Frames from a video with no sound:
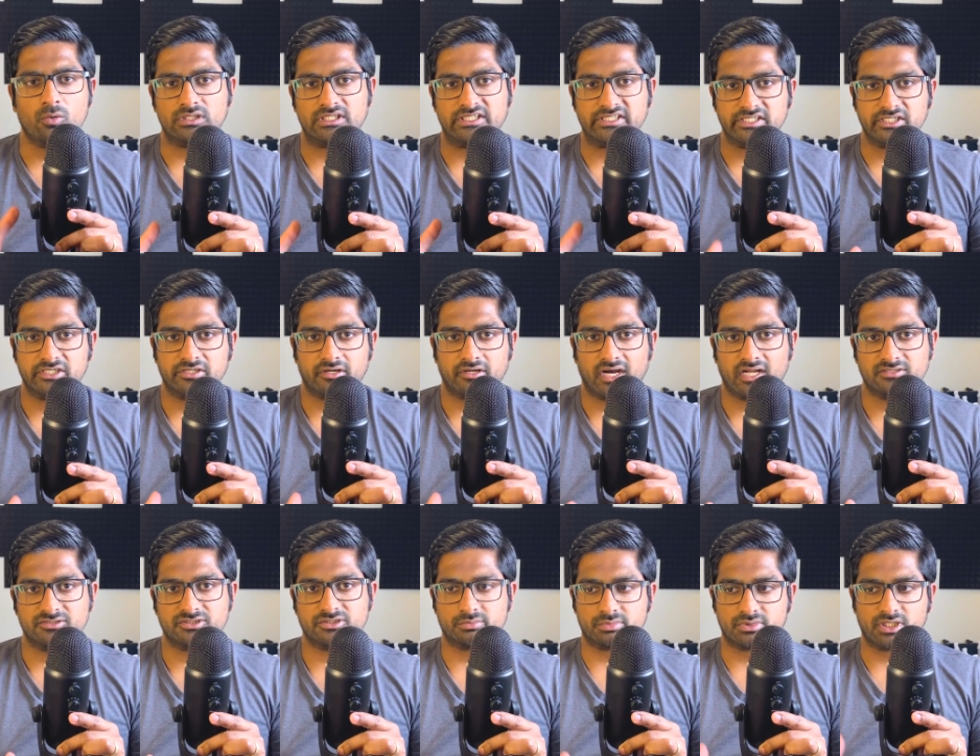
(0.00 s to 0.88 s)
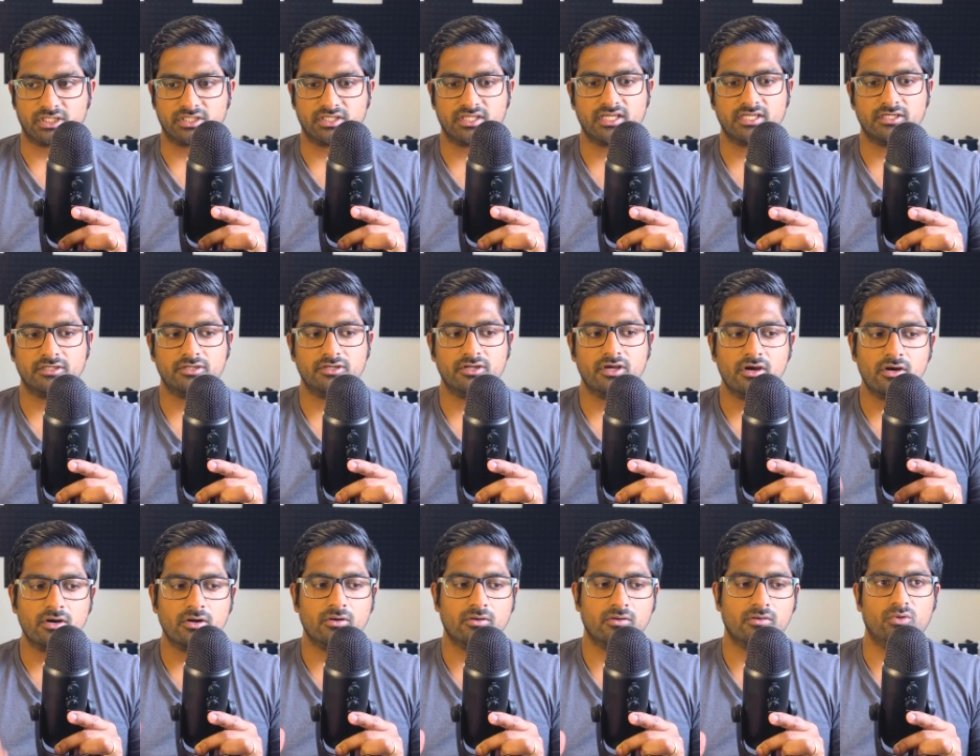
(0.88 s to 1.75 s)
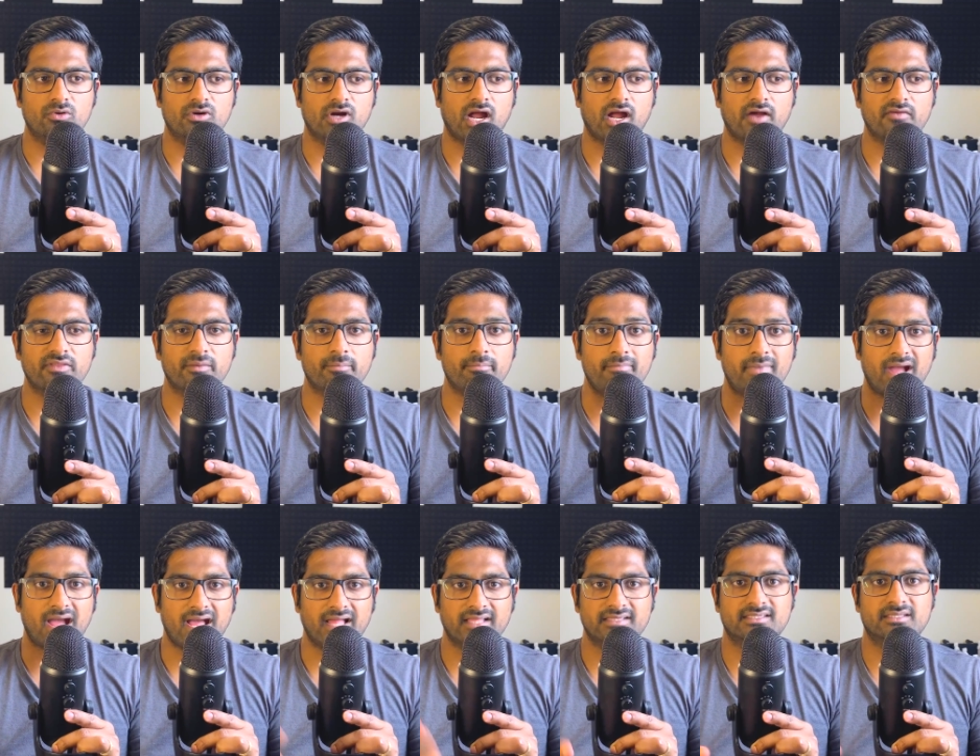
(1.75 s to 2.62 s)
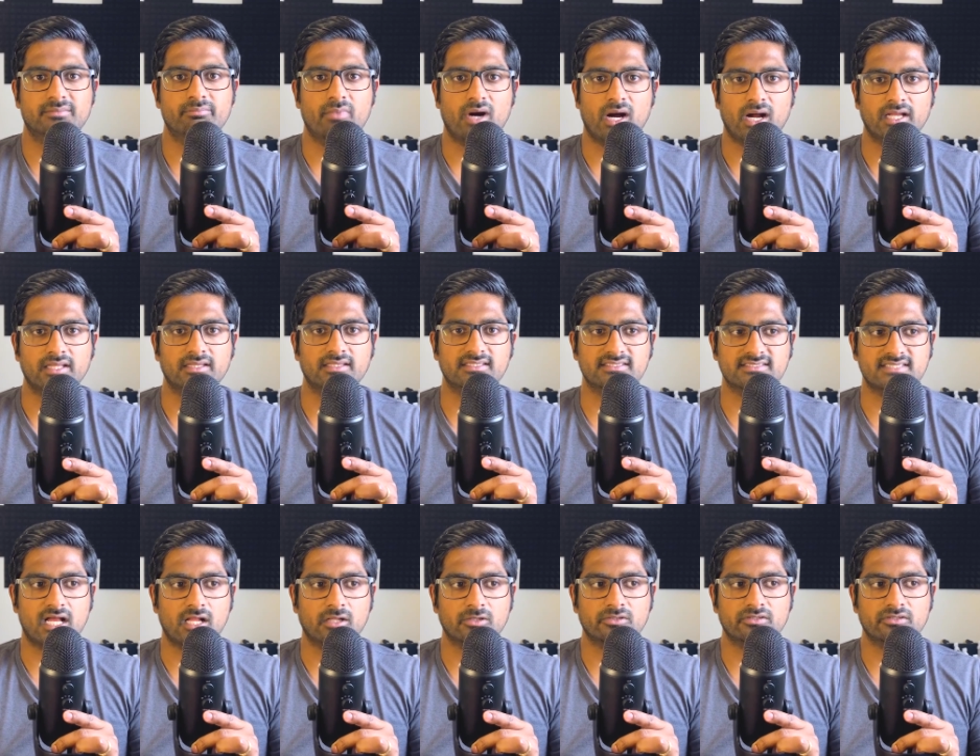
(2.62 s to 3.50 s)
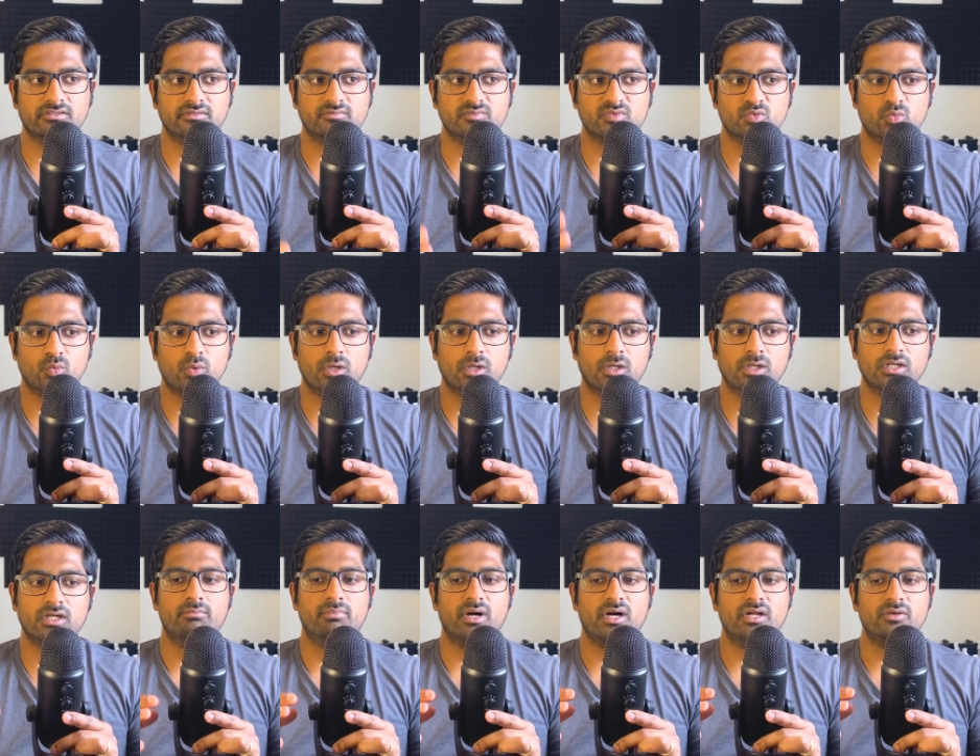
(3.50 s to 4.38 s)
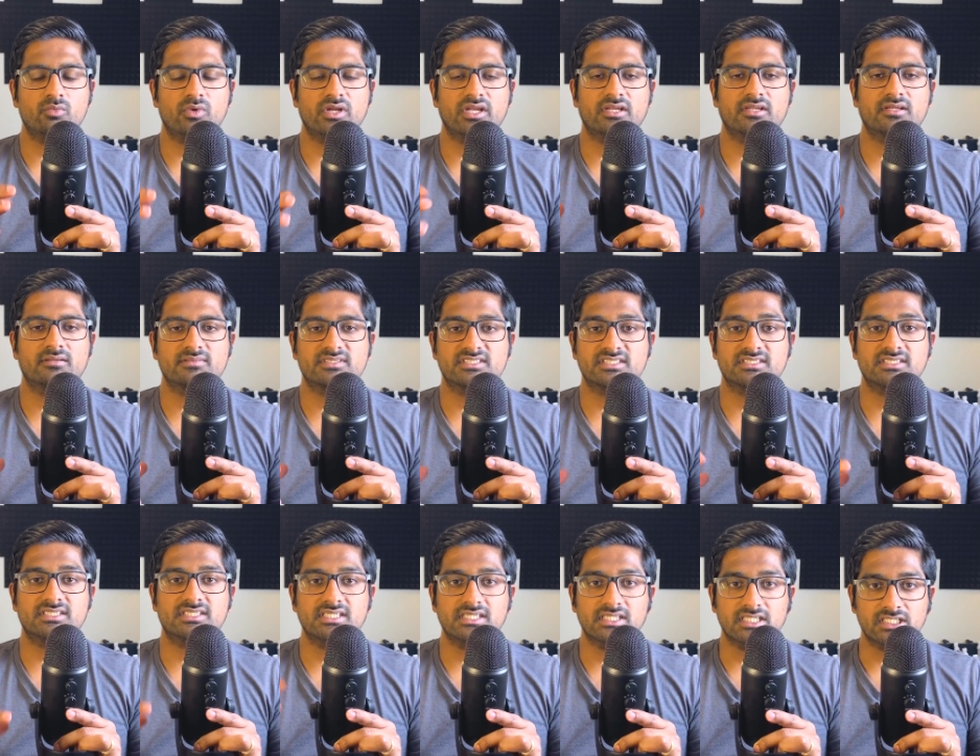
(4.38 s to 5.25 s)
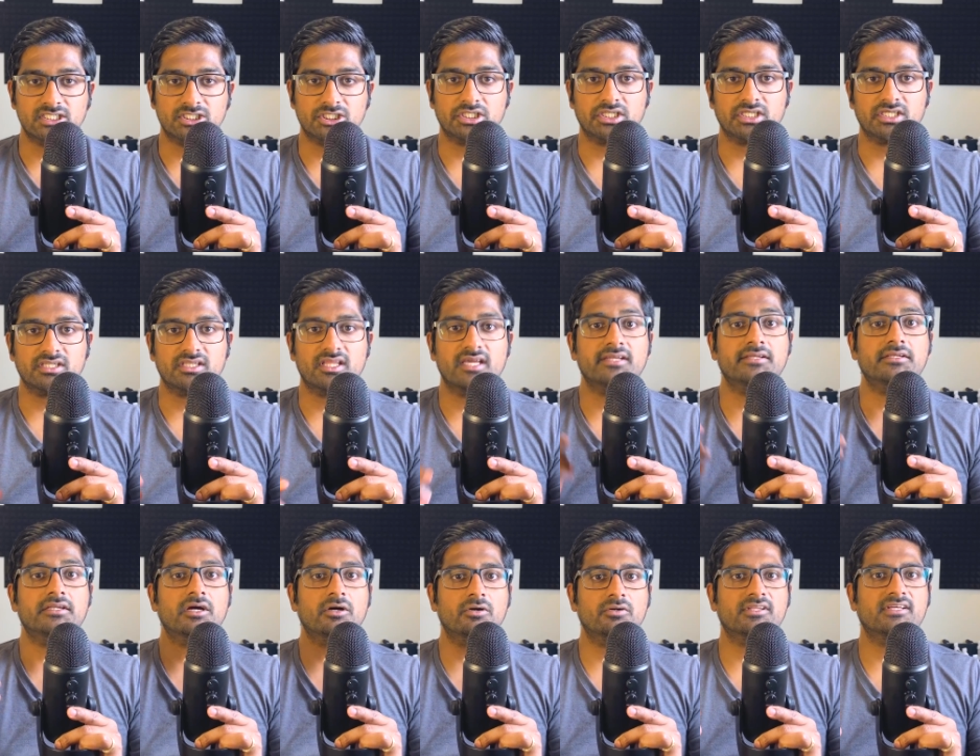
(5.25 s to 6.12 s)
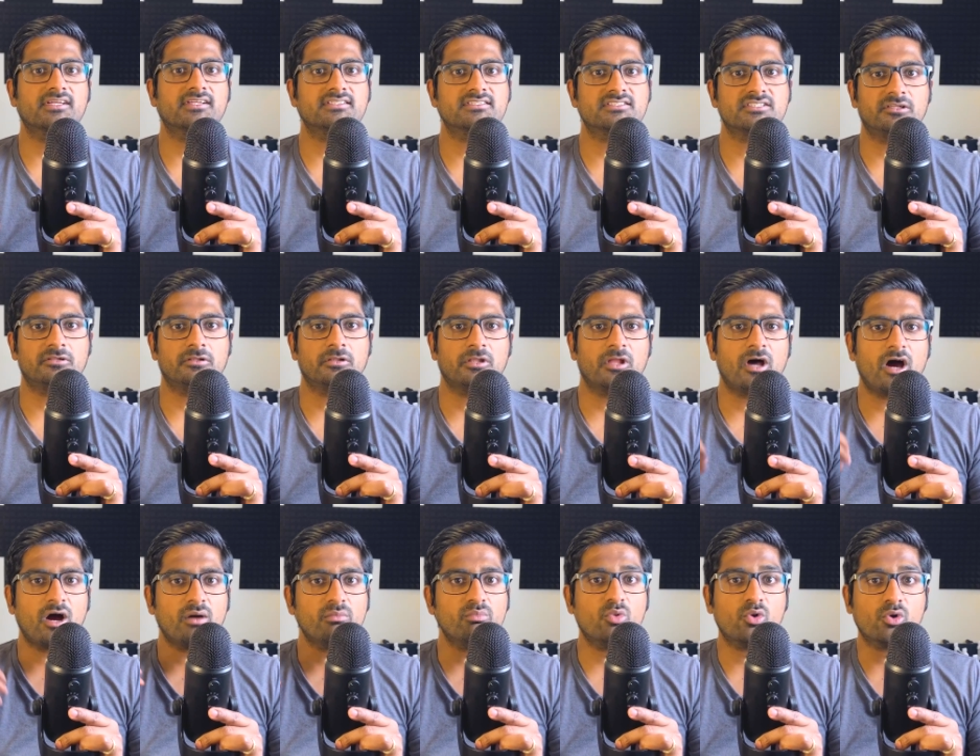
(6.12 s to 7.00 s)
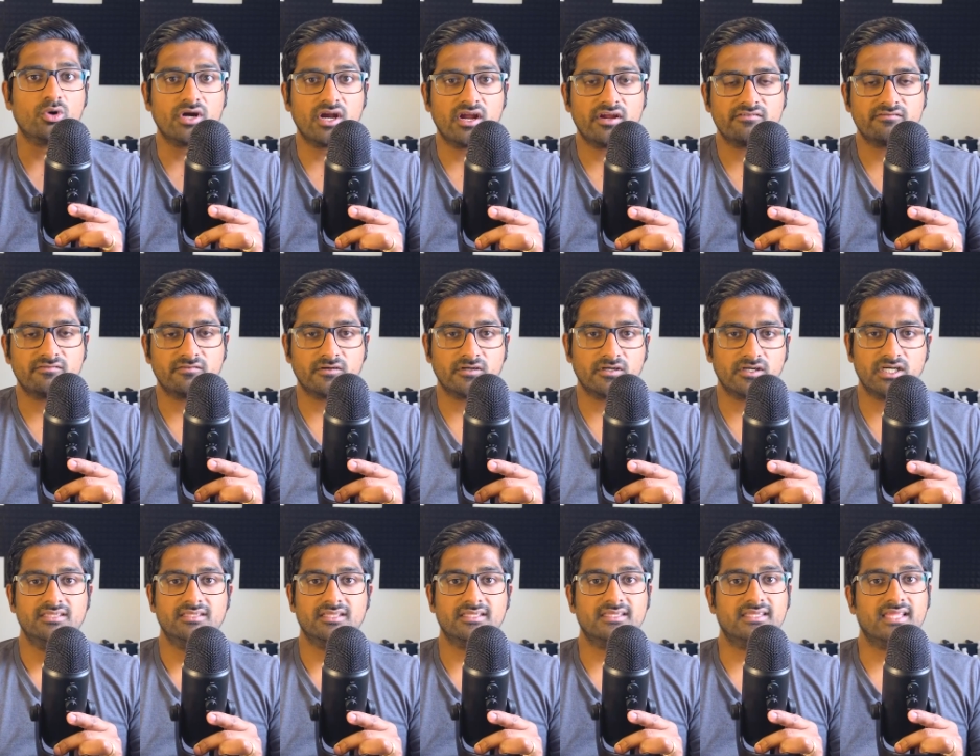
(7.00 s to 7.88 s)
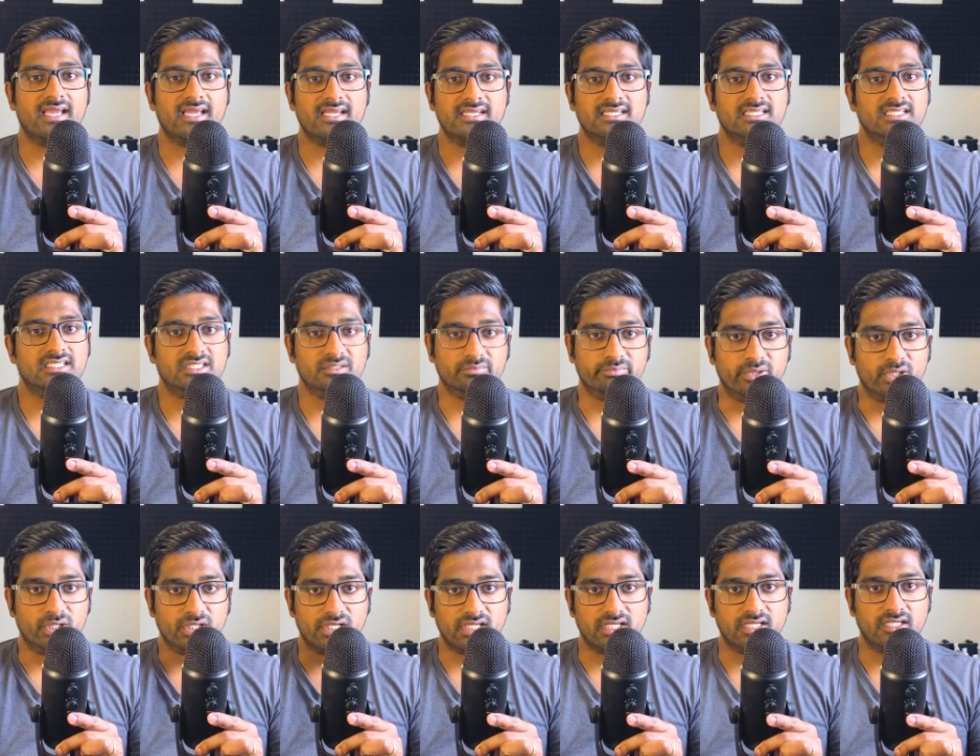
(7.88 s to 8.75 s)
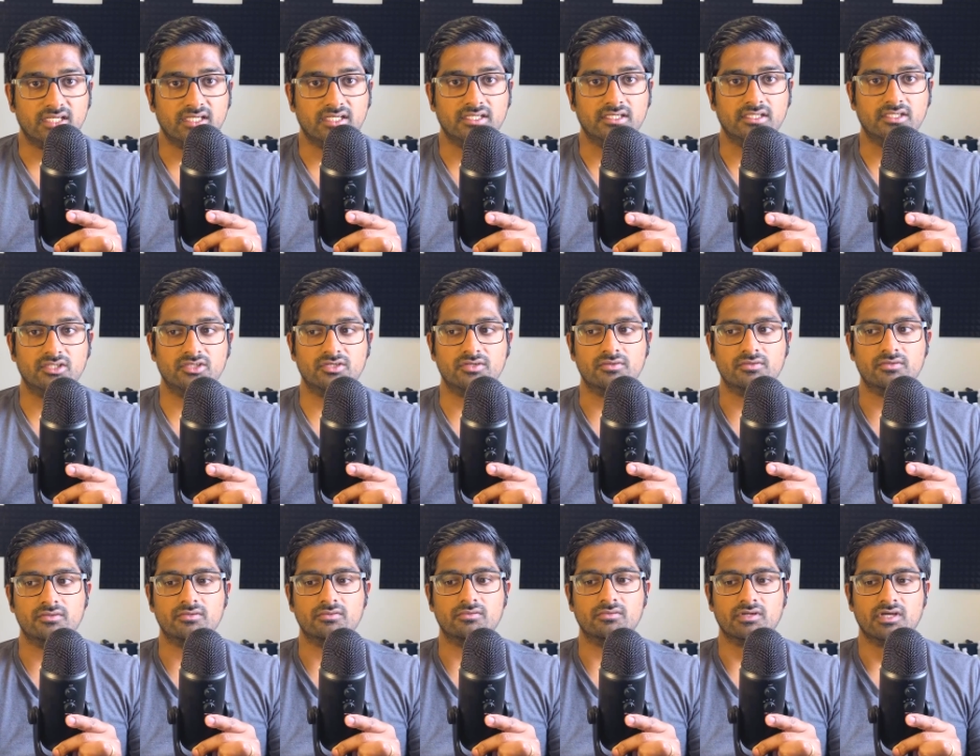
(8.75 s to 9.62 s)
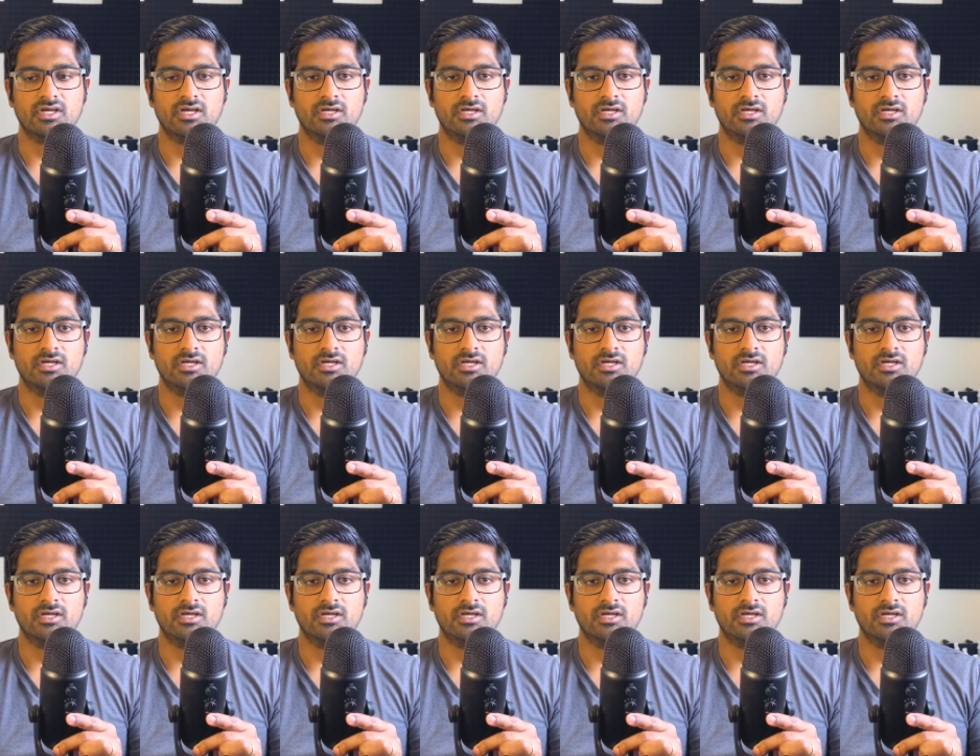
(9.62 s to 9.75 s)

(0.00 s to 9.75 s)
linear algebra. They know how the math behind these algorithms work. But when it comes to teaching, they know that it's a lot more effort that they need to put into